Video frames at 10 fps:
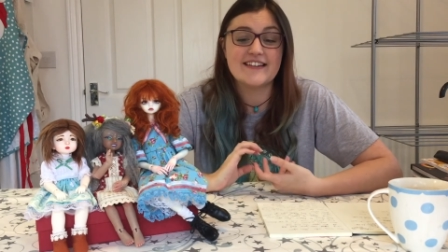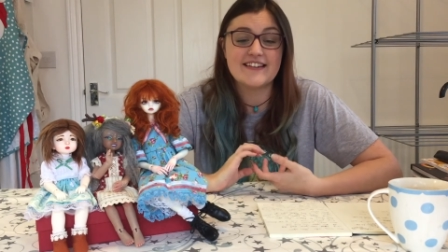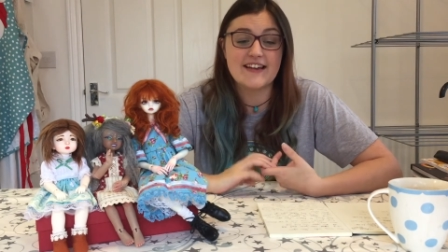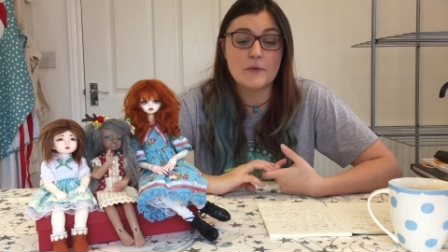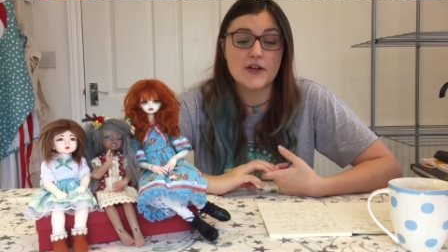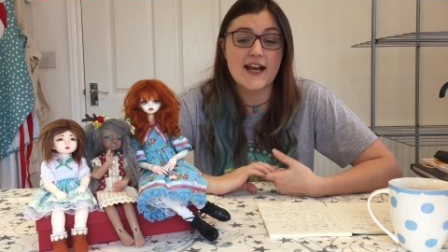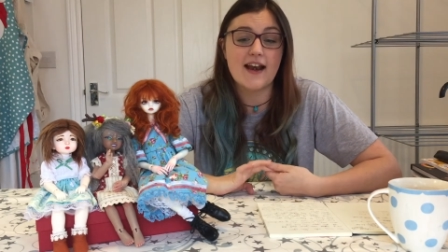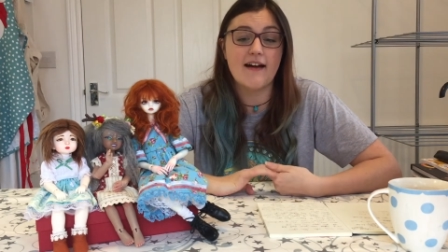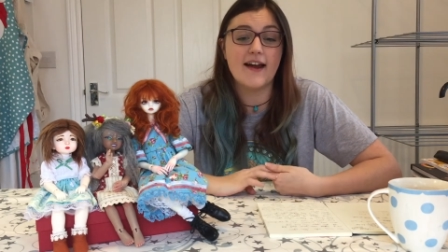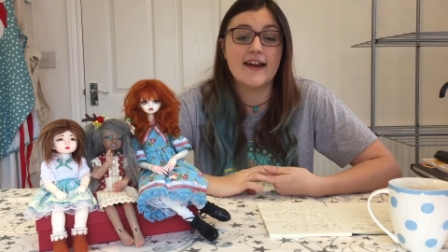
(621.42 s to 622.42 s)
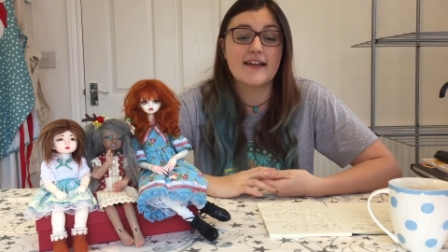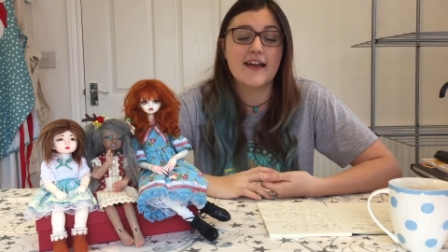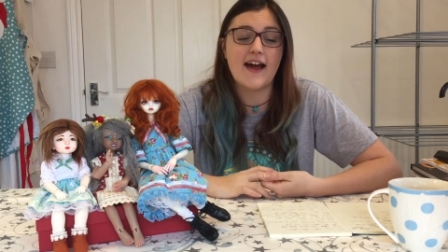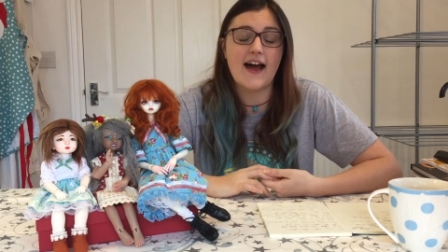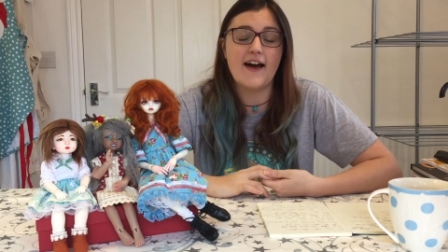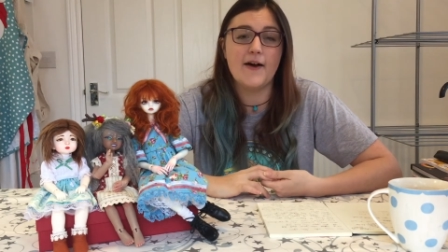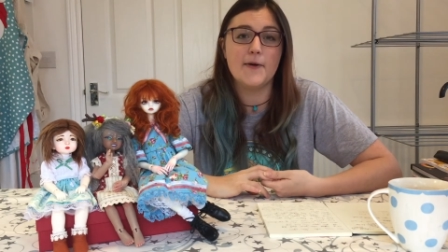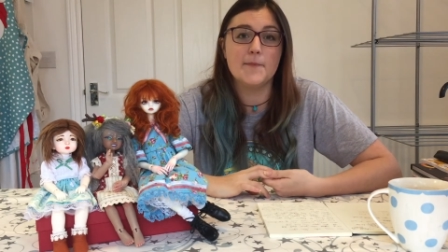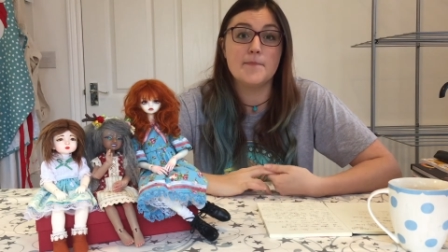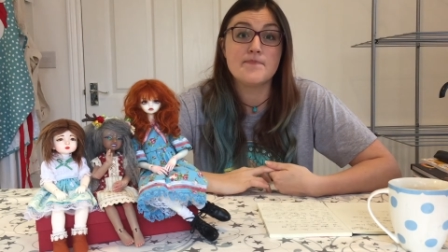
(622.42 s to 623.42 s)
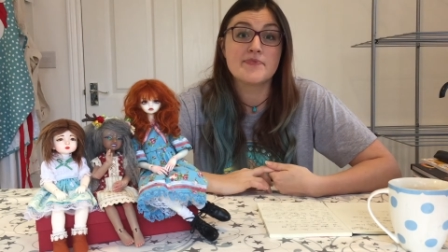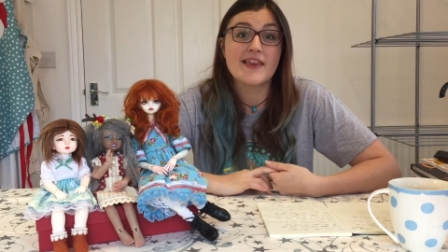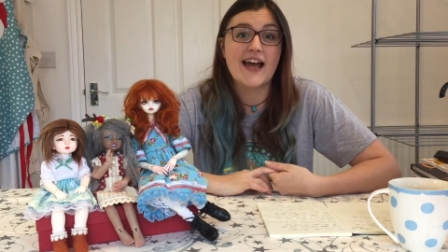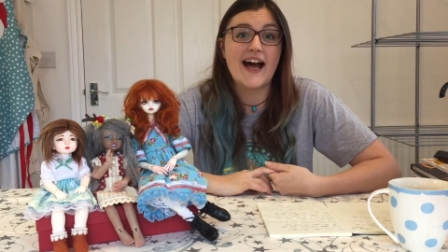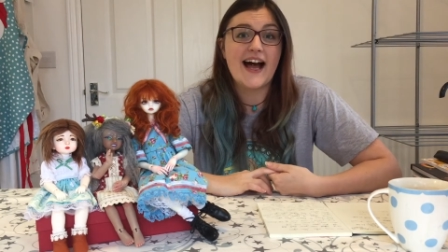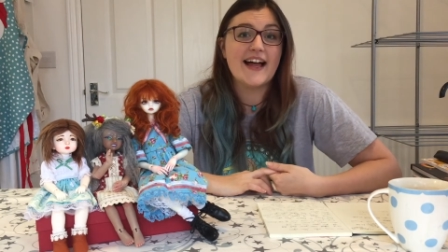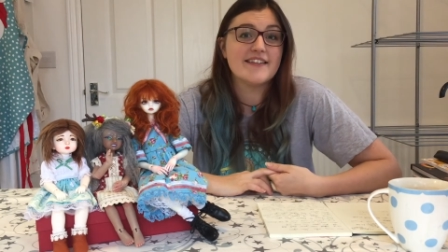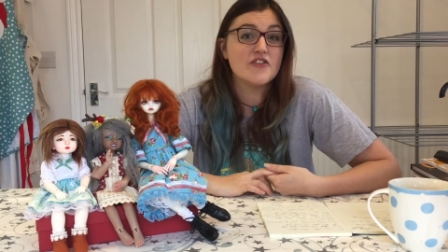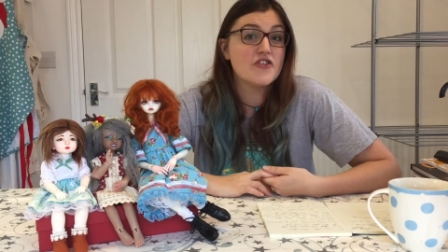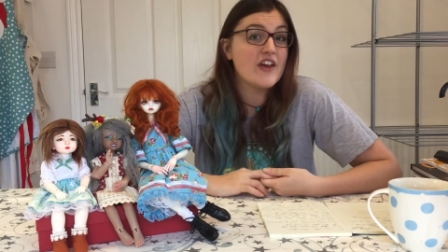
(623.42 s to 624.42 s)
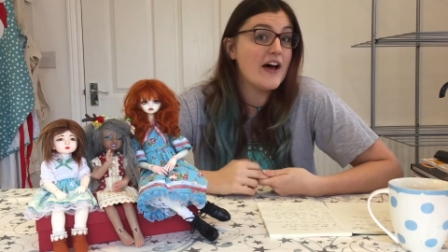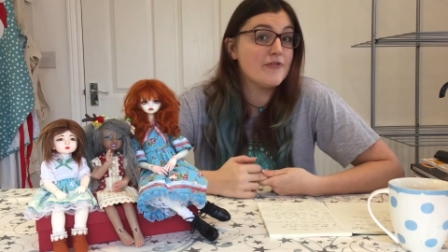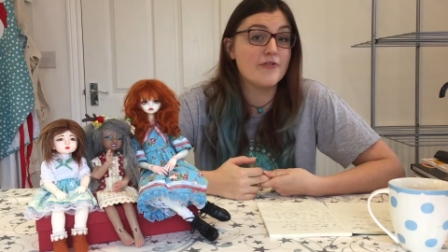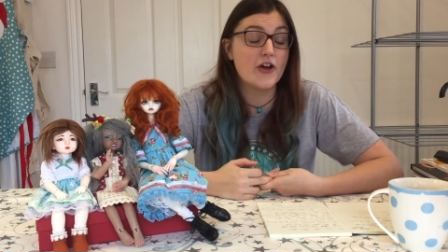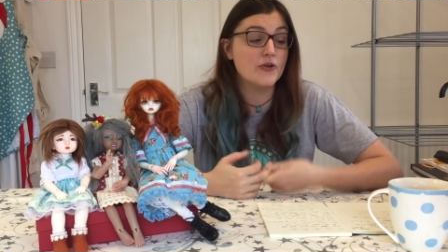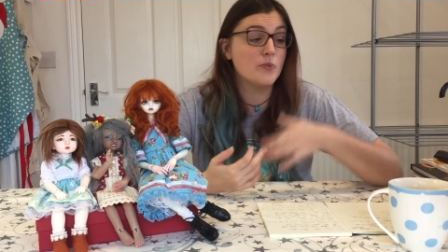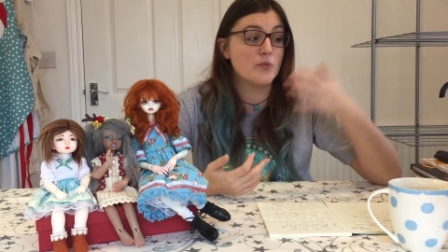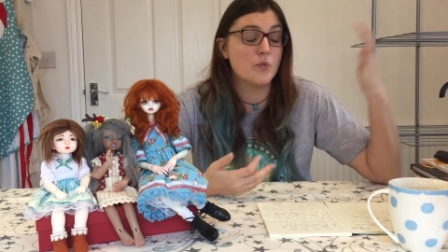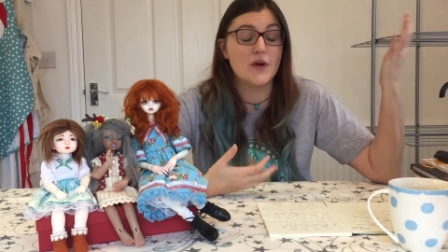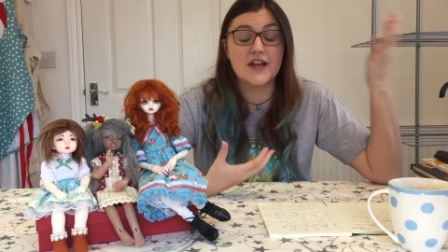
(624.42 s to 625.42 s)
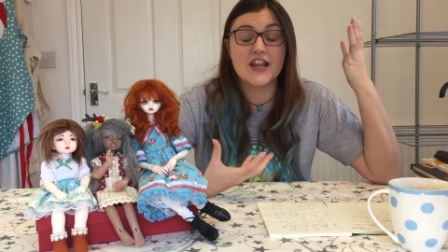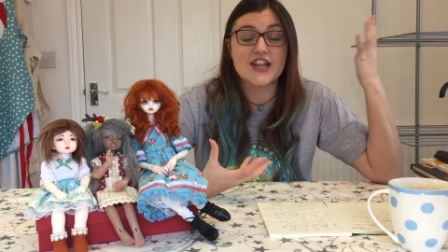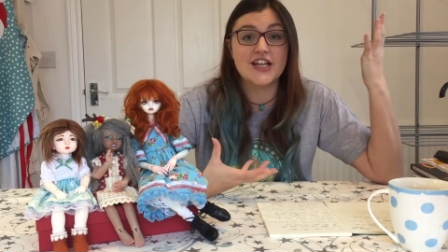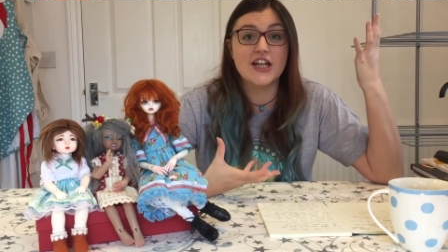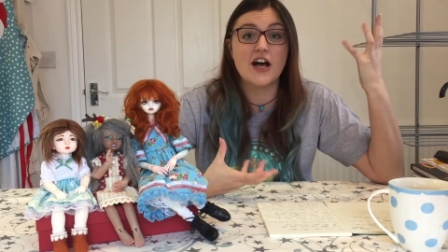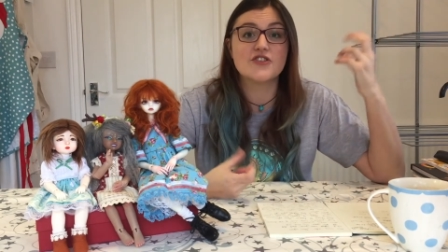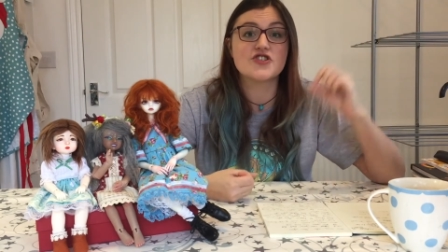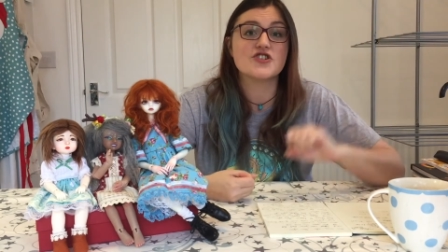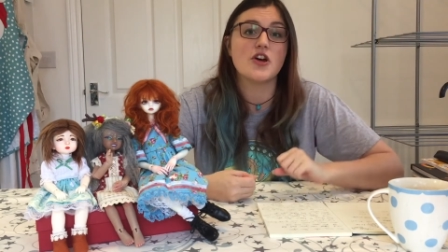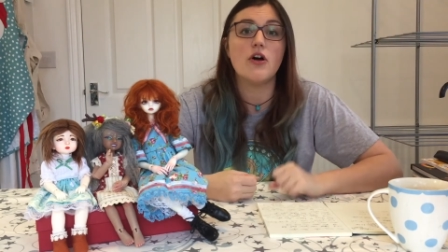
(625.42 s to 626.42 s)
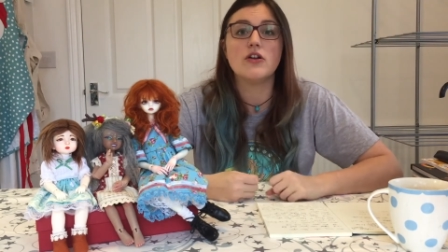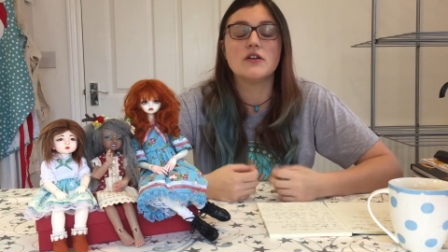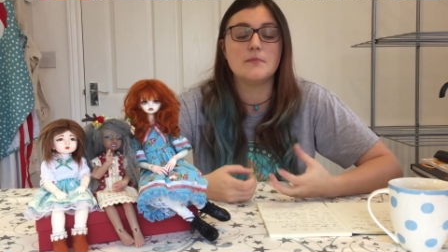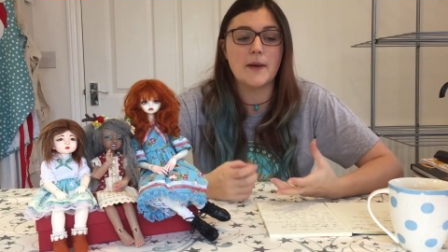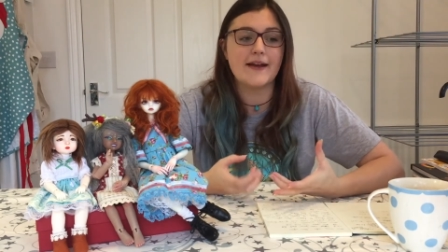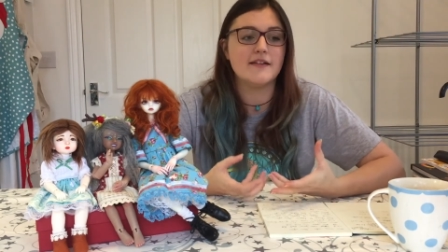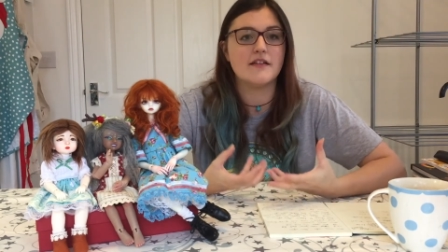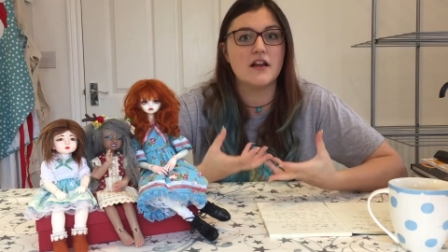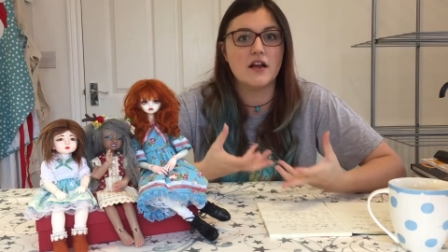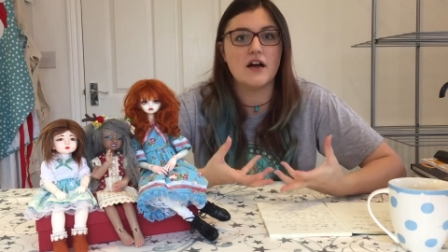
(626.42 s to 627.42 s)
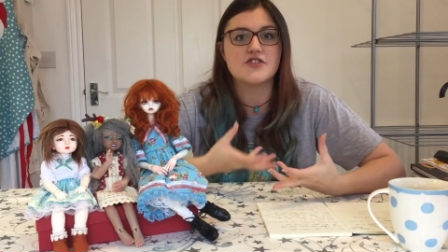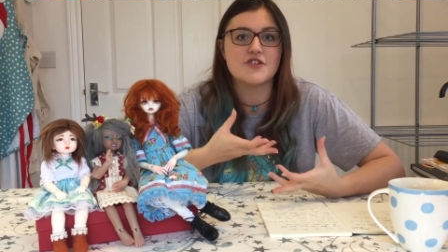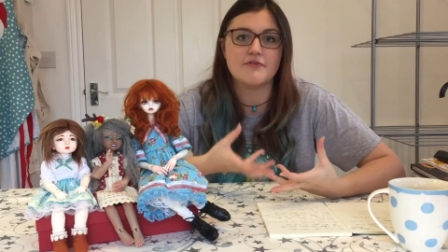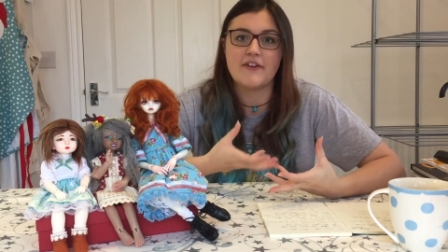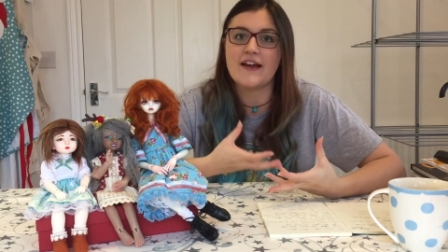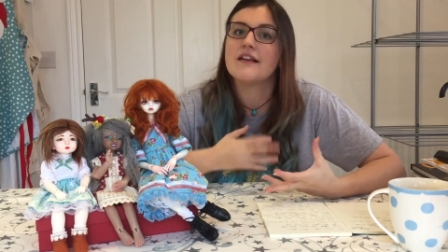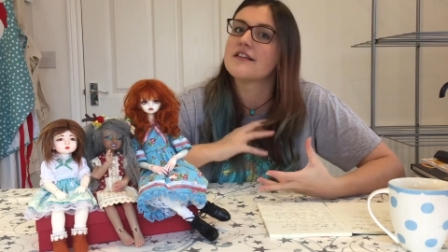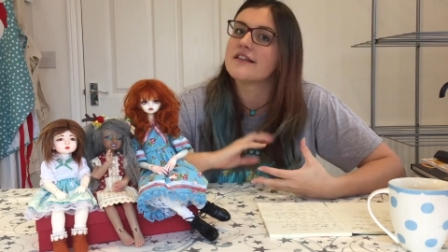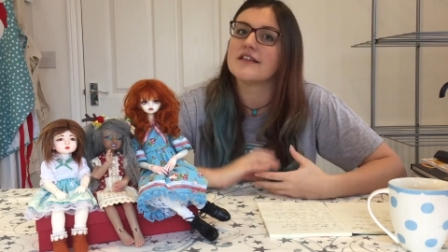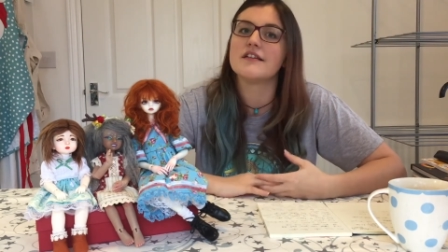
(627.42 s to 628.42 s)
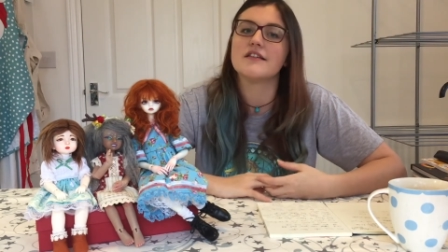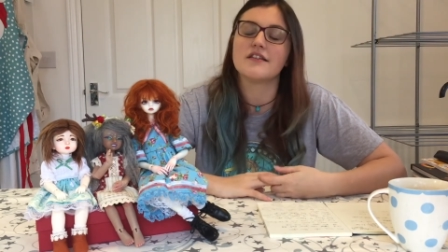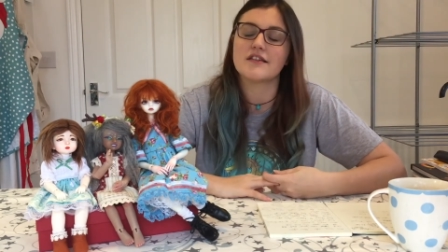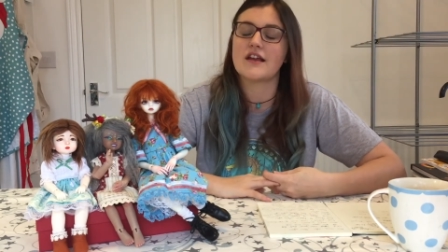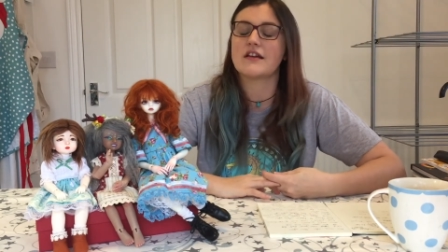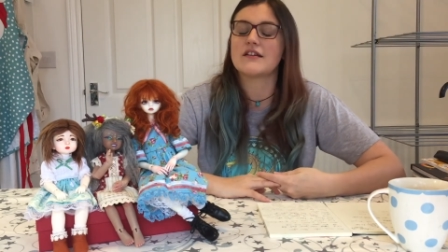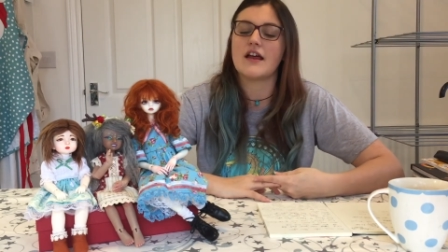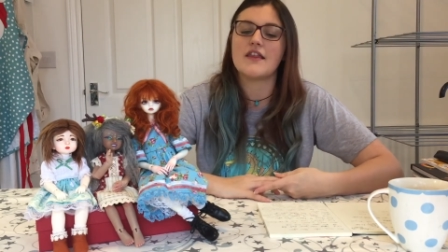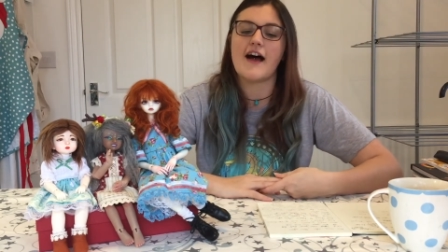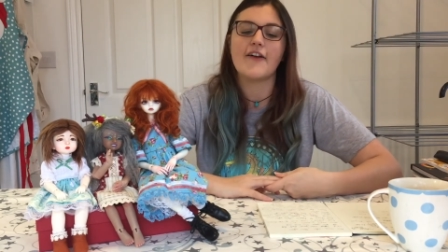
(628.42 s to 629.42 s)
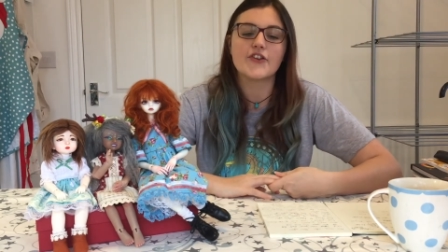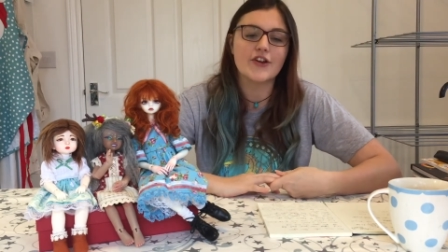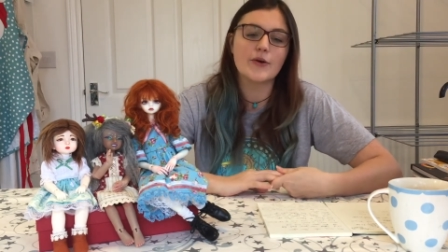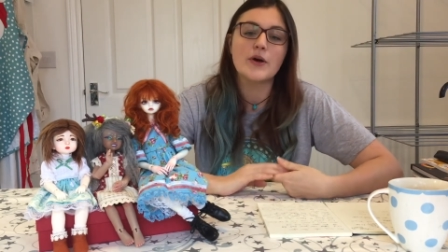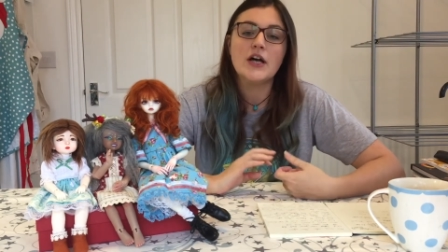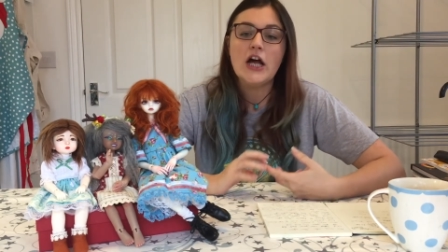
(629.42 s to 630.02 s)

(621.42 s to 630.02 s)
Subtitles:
to see what they're like, and to have fun with a larger doll and paint a larger face and things like that. So